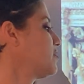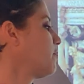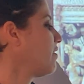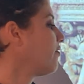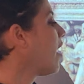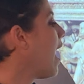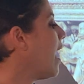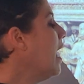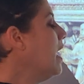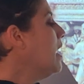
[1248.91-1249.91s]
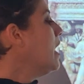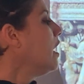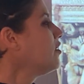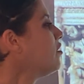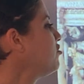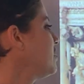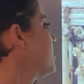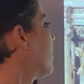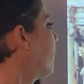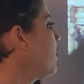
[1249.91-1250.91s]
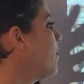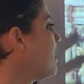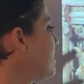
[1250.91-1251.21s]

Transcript: So we've got, you know, just a few